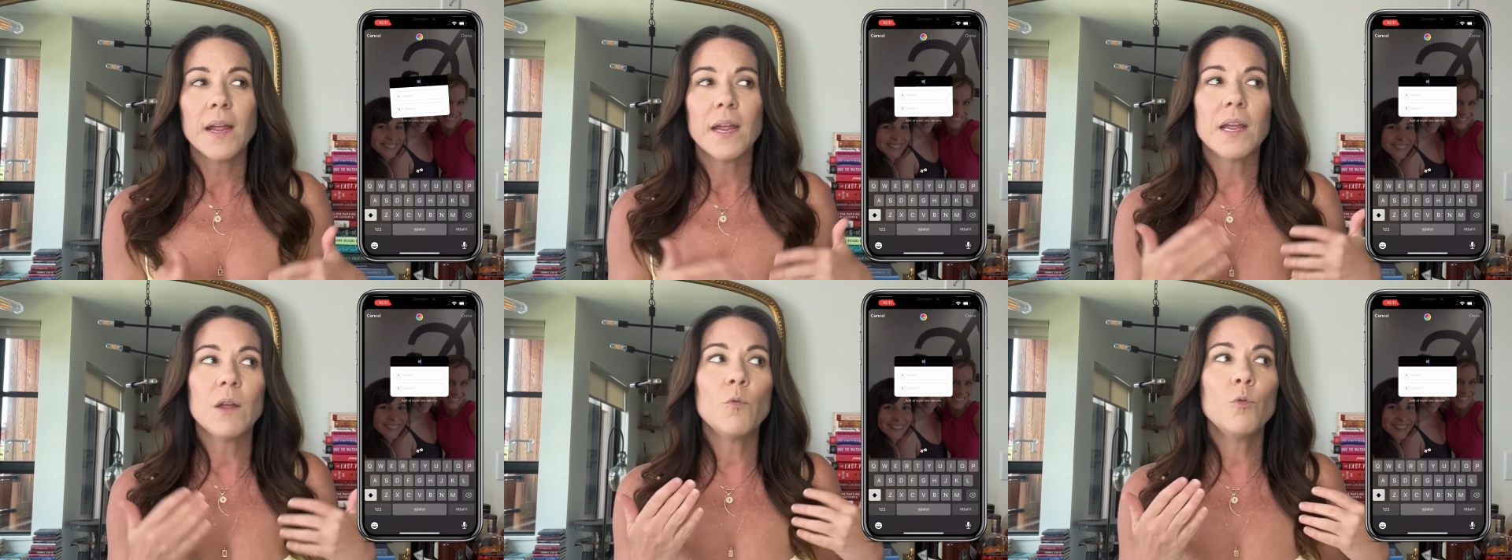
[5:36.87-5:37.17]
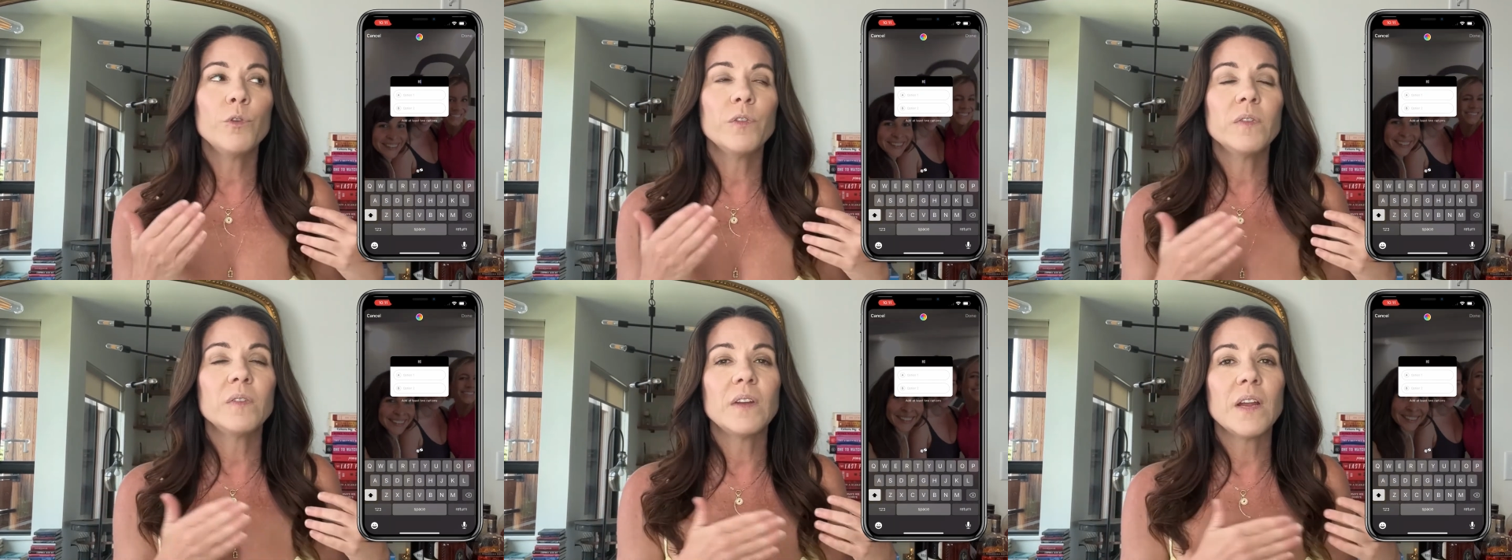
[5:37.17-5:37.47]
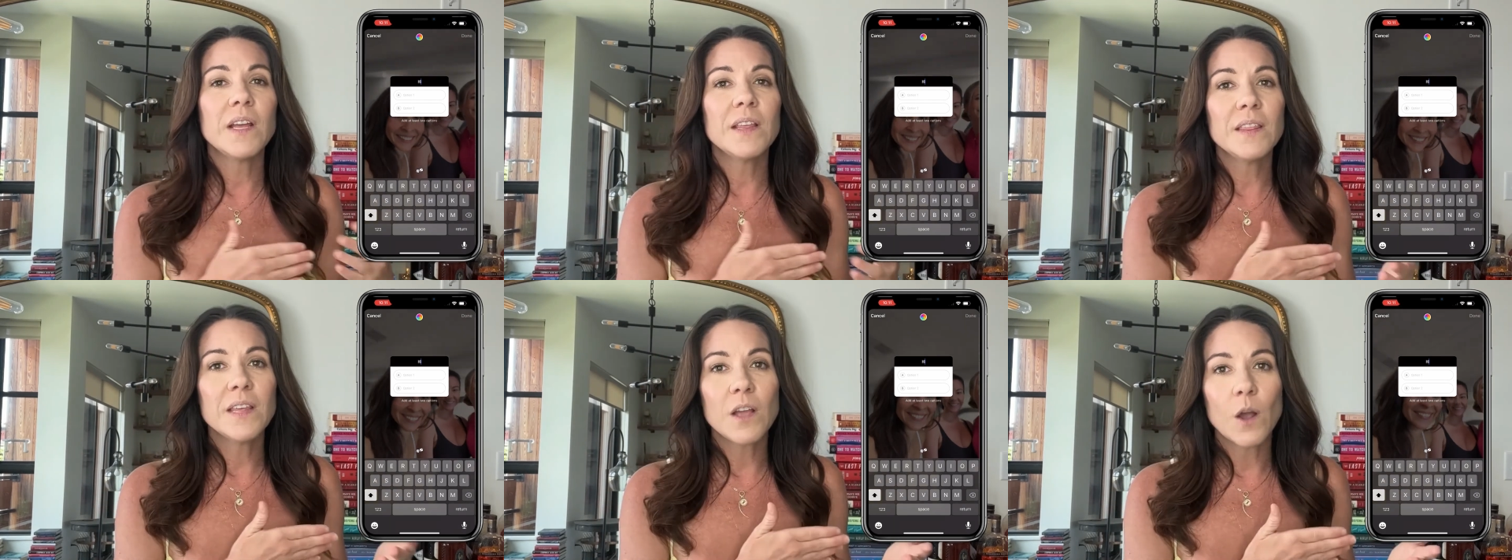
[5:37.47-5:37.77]
it will
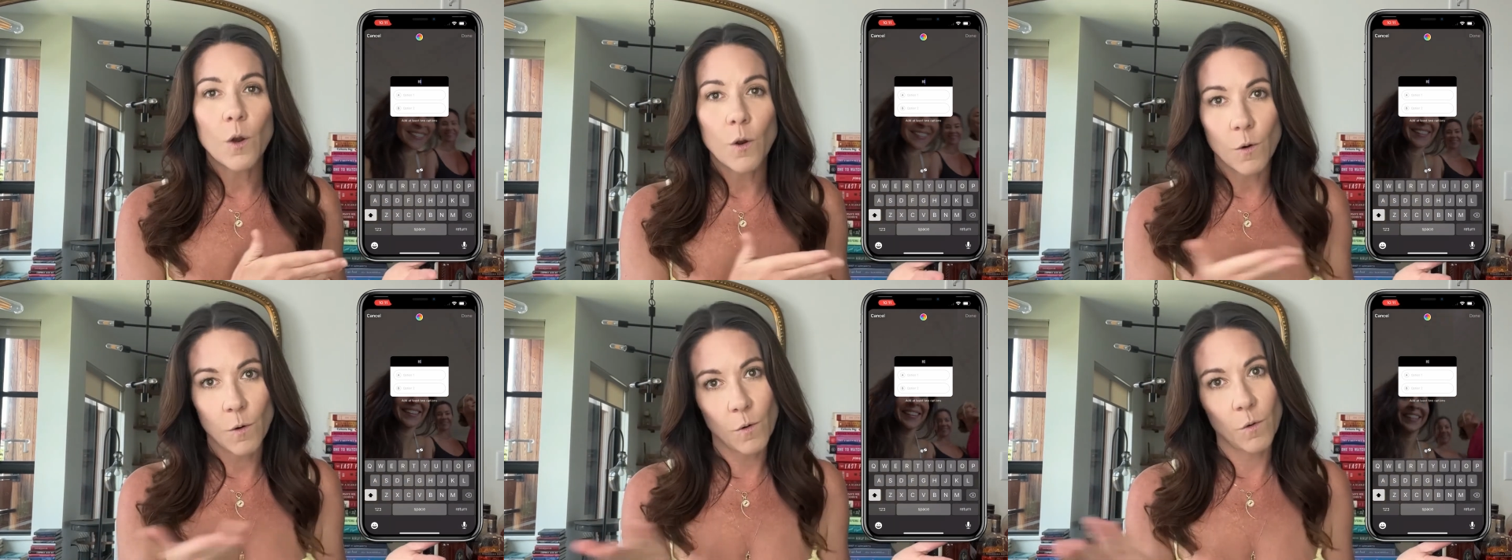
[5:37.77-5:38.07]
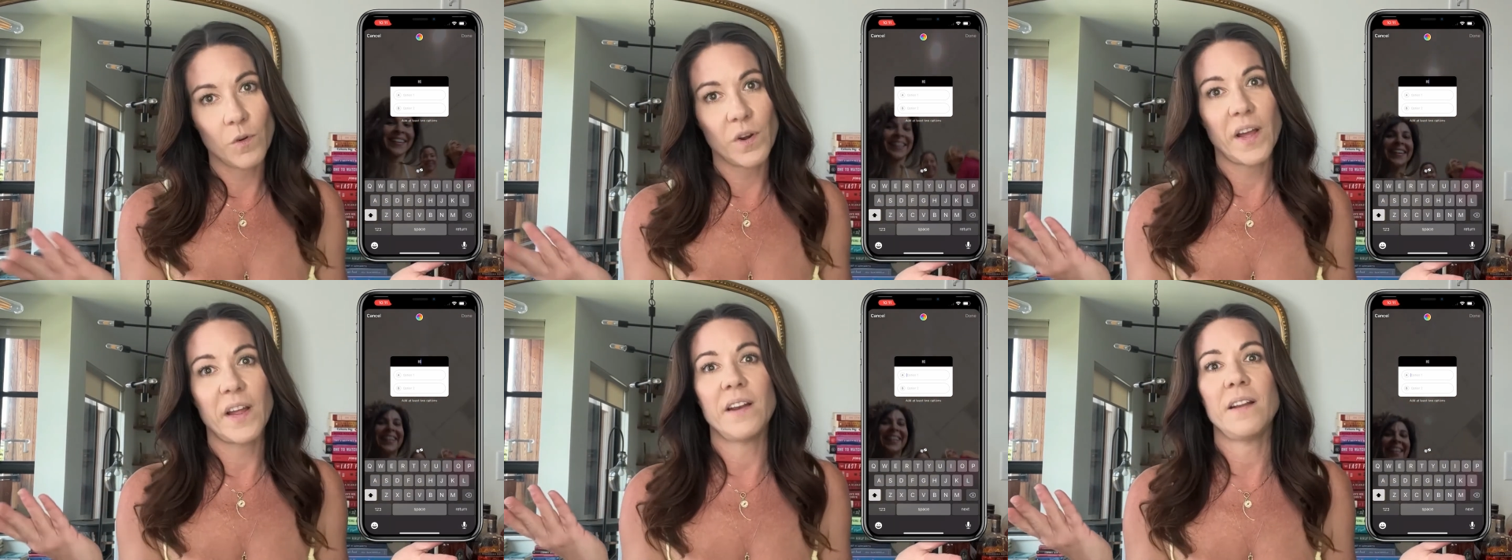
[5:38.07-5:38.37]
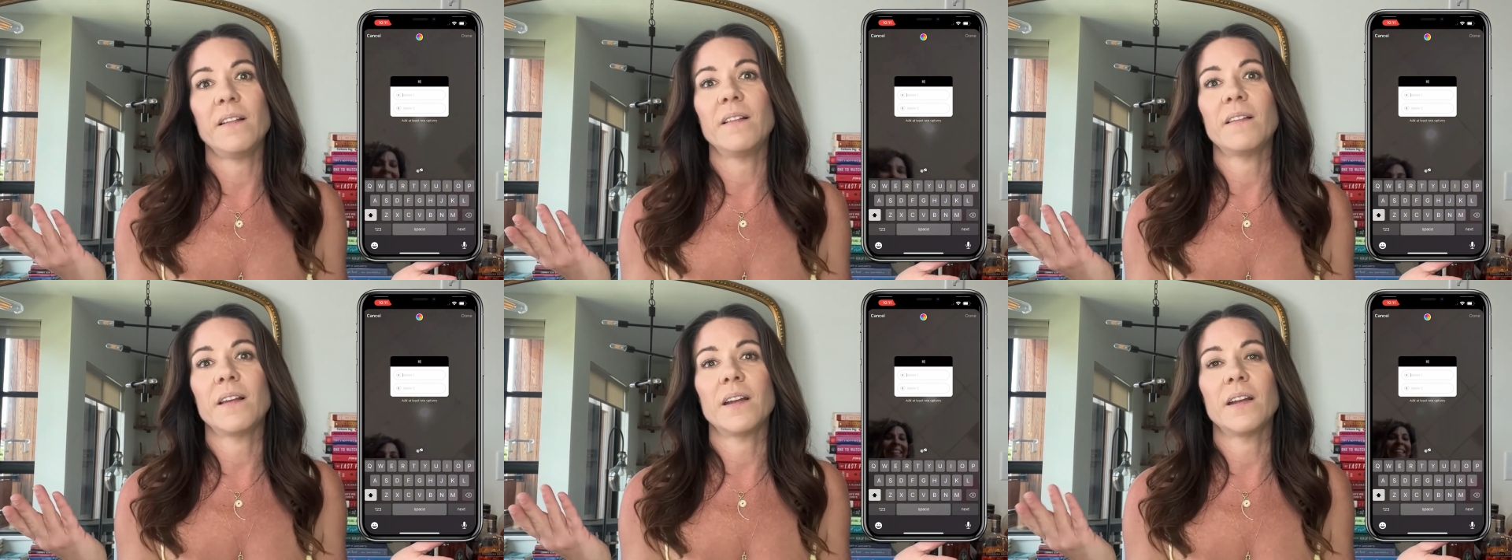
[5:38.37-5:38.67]
stay the whole
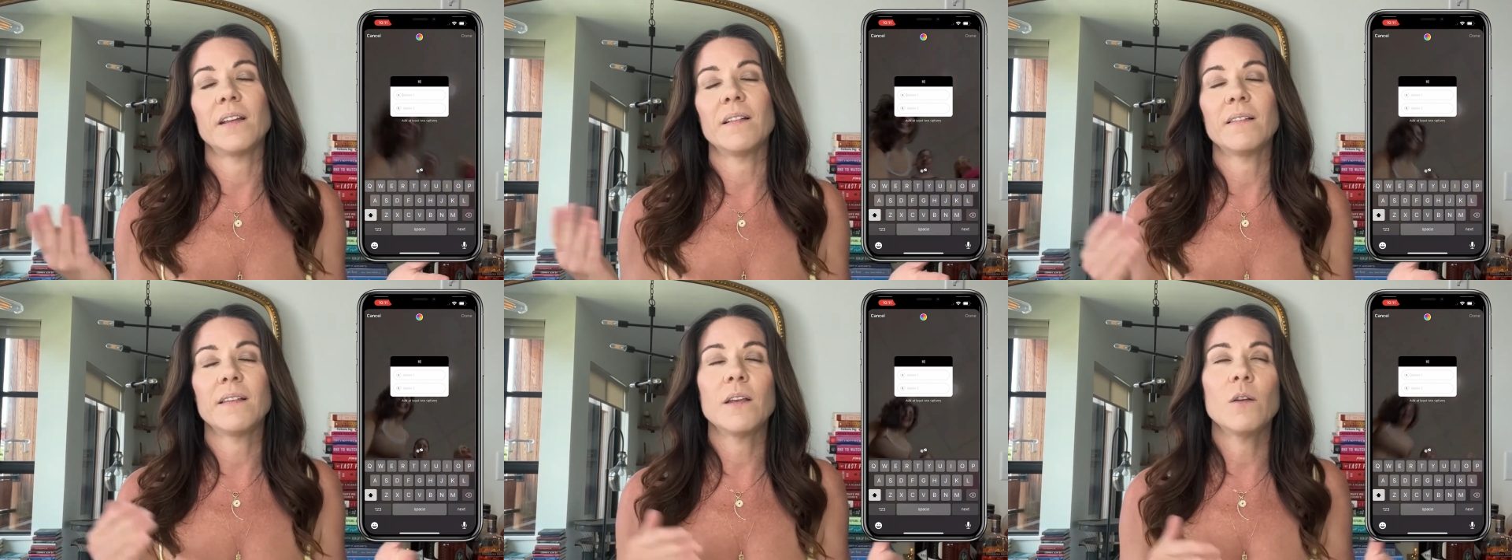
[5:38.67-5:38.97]
90 seconds.